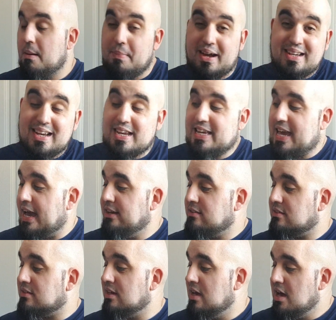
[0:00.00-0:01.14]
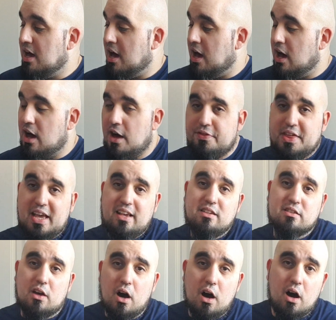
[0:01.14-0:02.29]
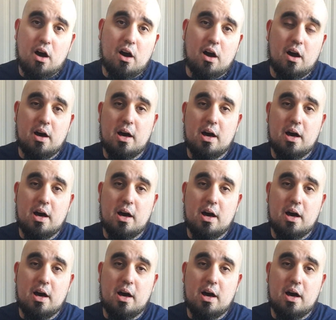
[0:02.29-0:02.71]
But in any case, these are